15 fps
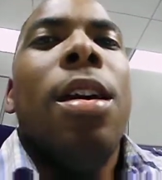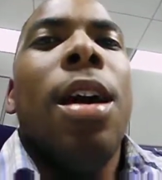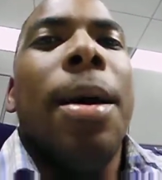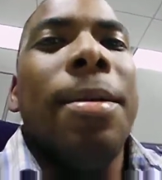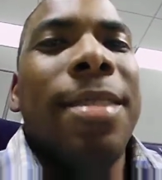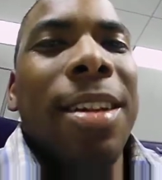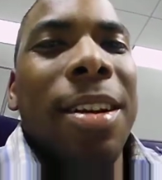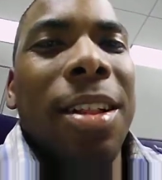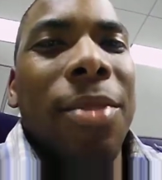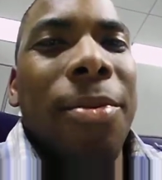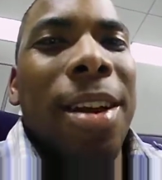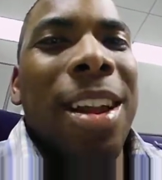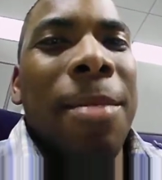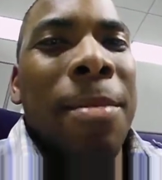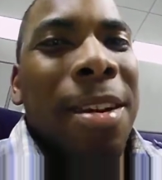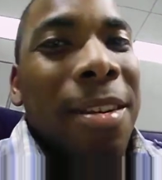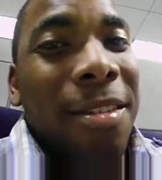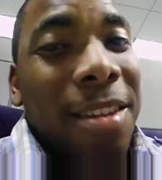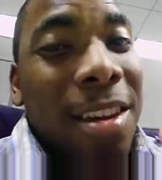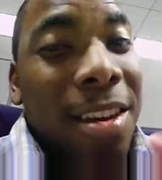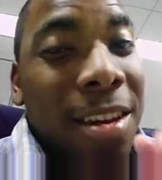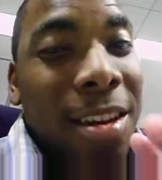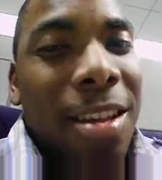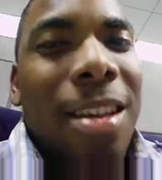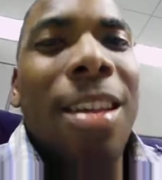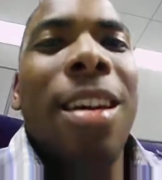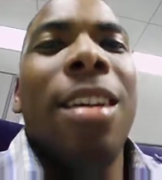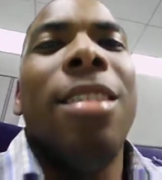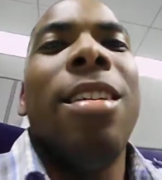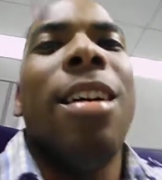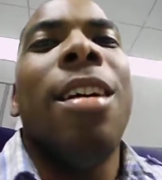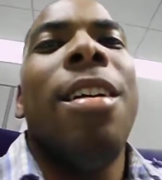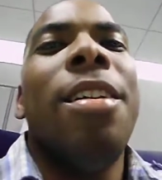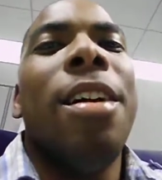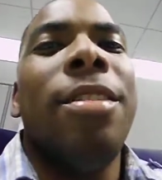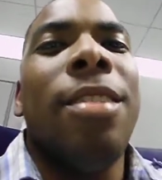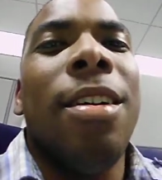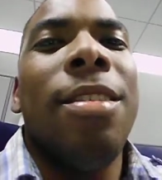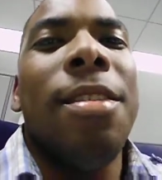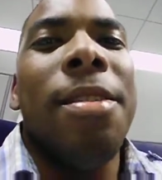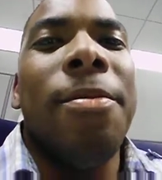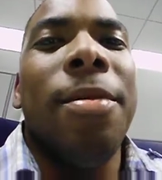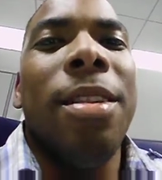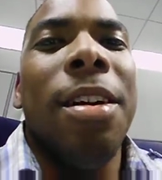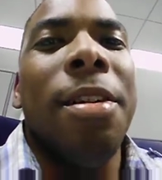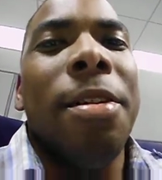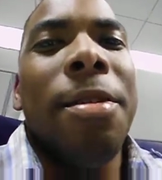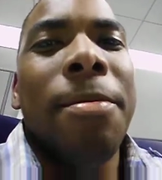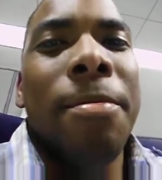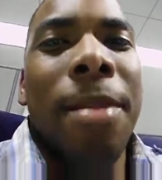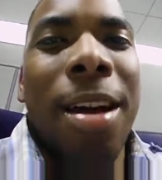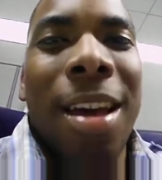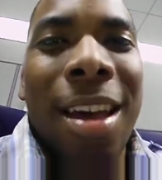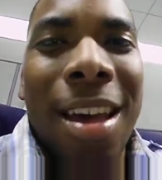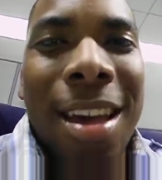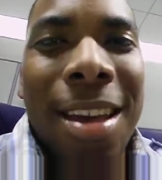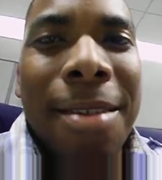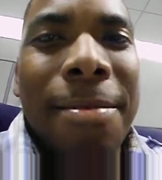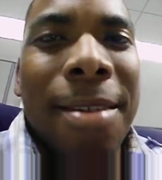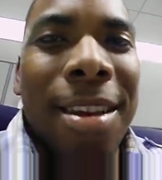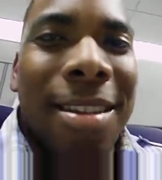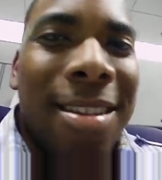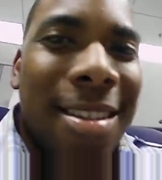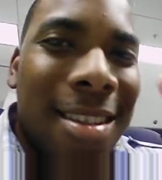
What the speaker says: I'm single and ready to mingle. Yeah. And I'll talk to everyone later. Bye. Peace.